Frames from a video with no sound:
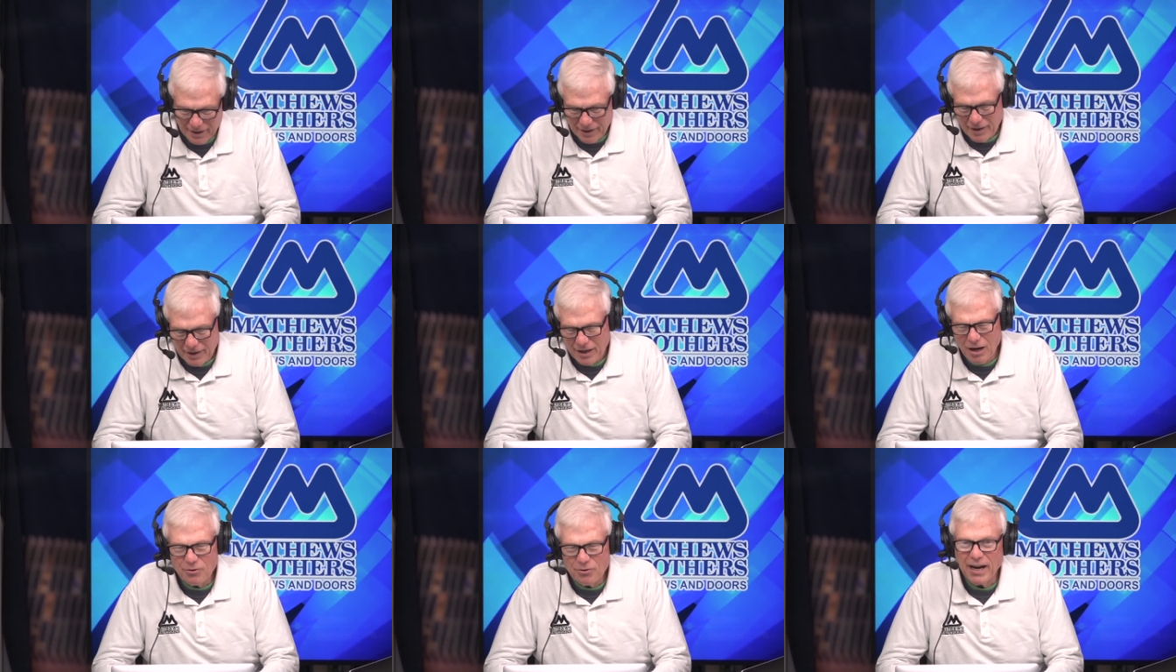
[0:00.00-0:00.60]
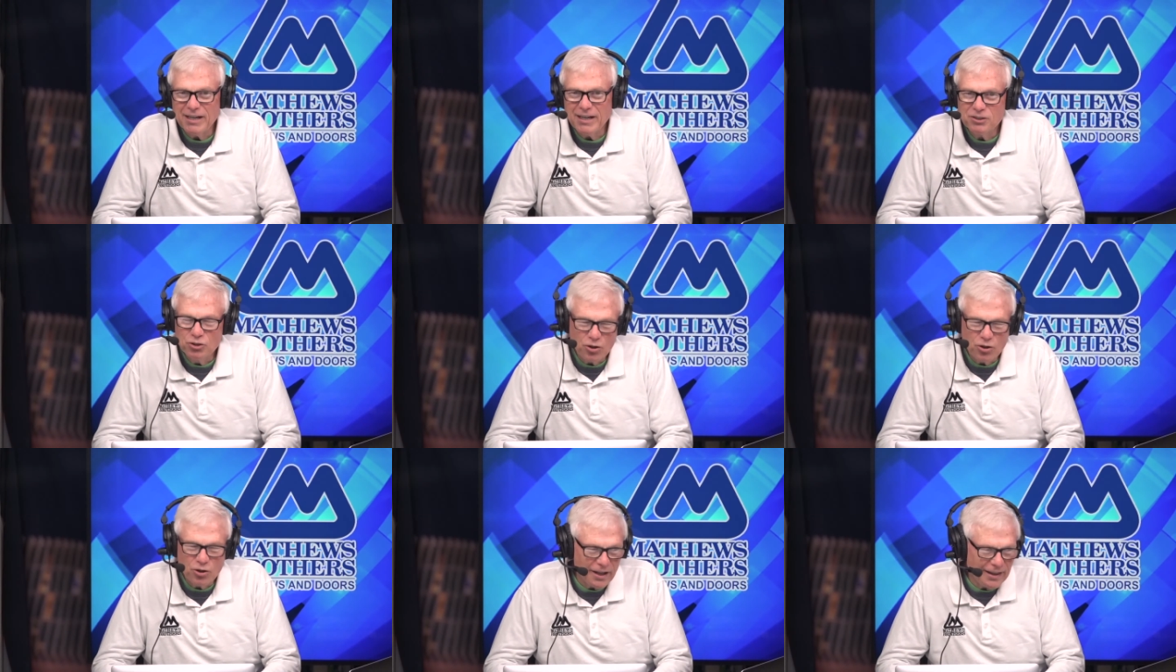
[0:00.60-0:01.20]
All right,
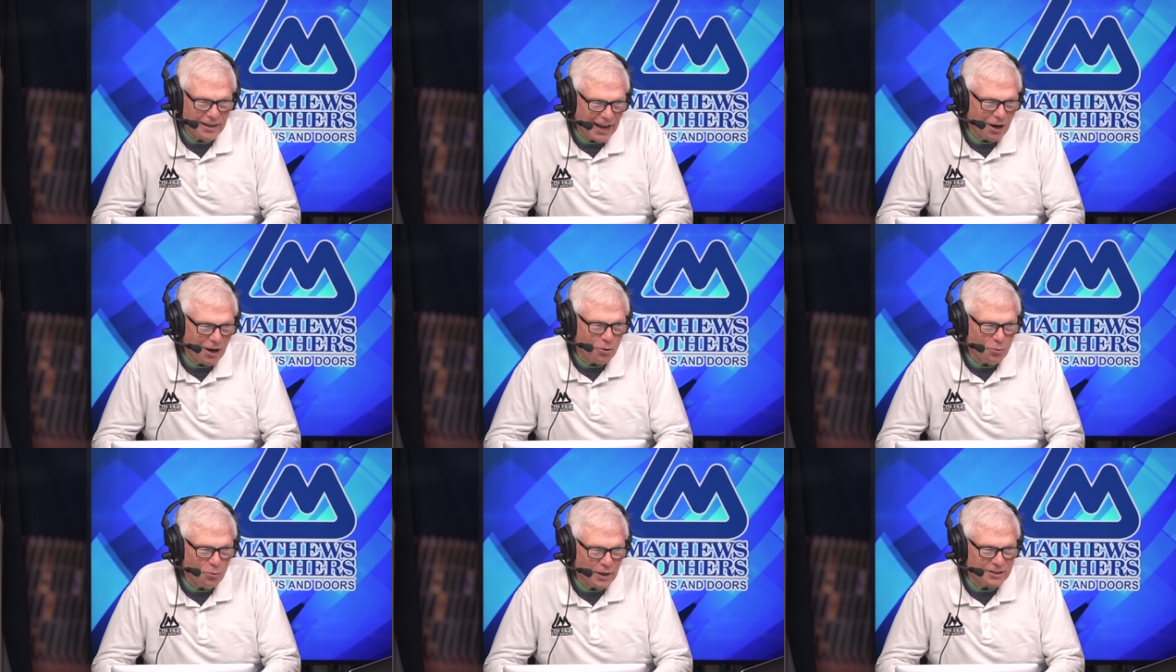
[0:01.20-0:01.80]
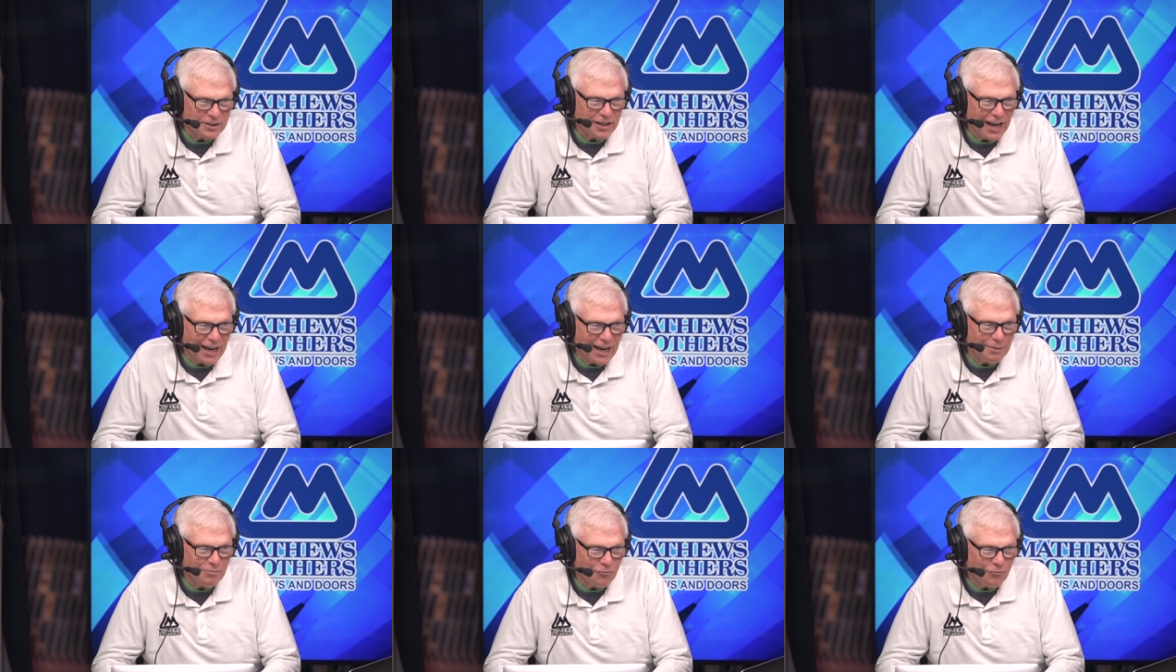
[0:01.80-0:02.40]
now it's
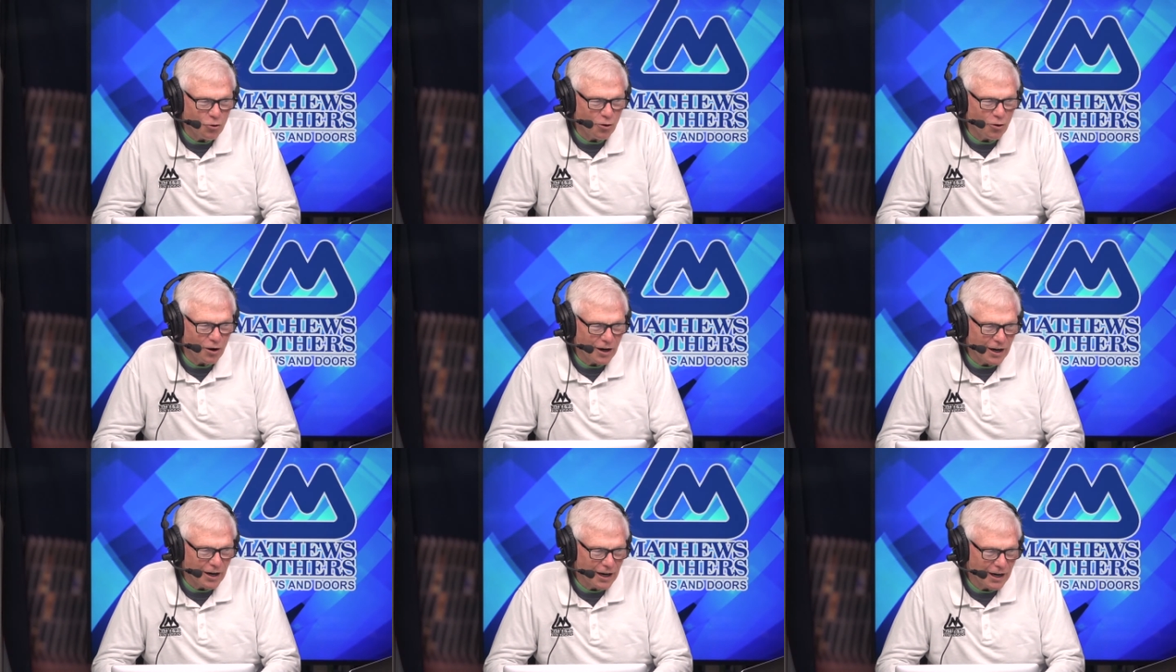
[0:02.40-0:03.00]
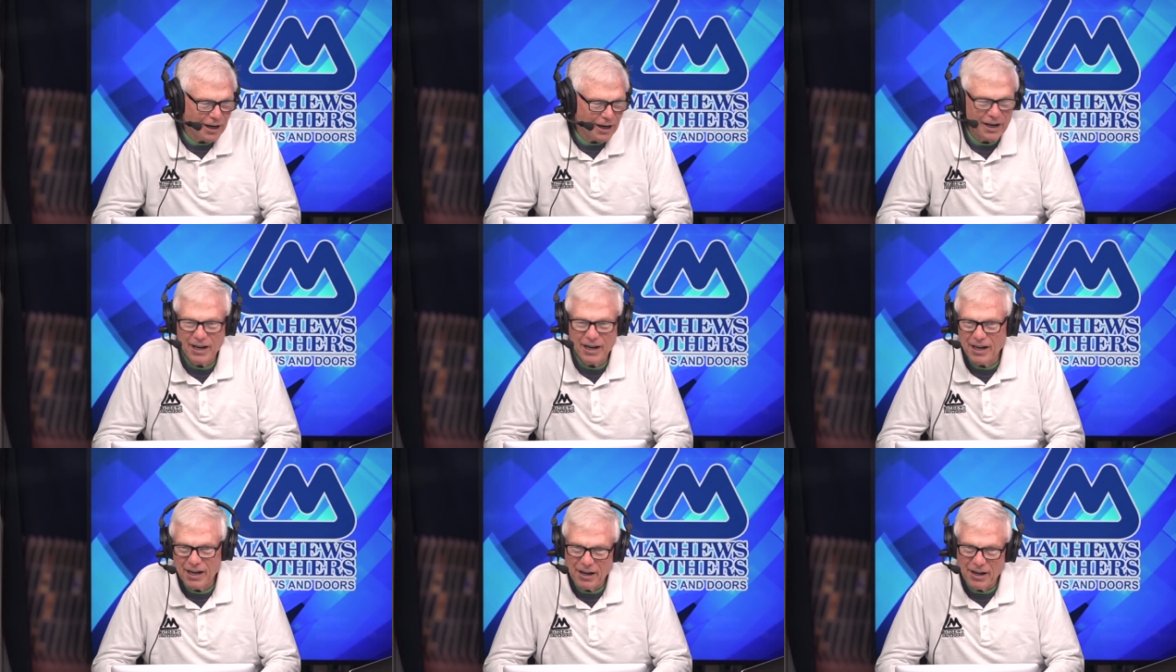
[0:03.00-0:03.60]
time for
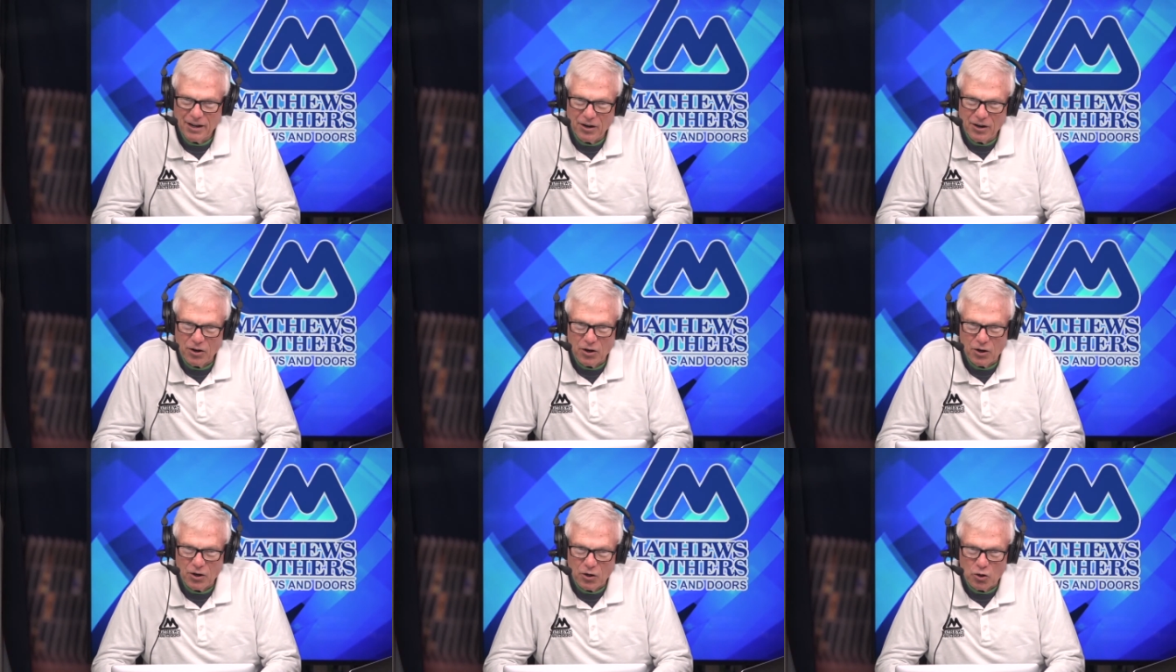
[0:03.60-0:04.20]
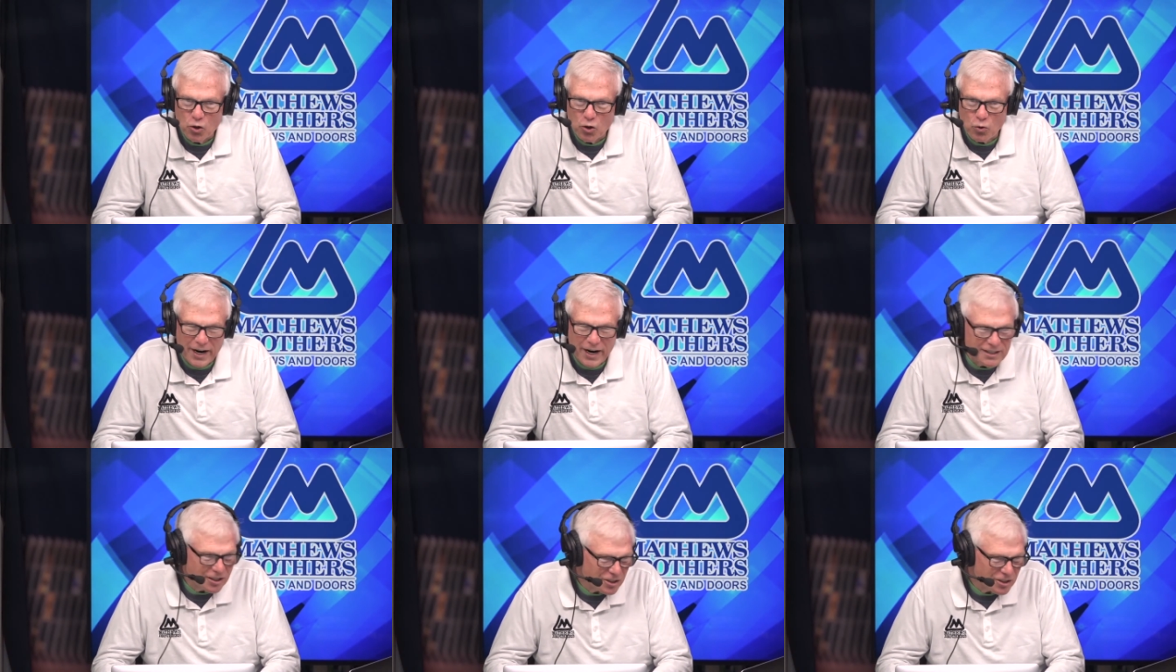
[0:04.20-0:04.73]
Grace's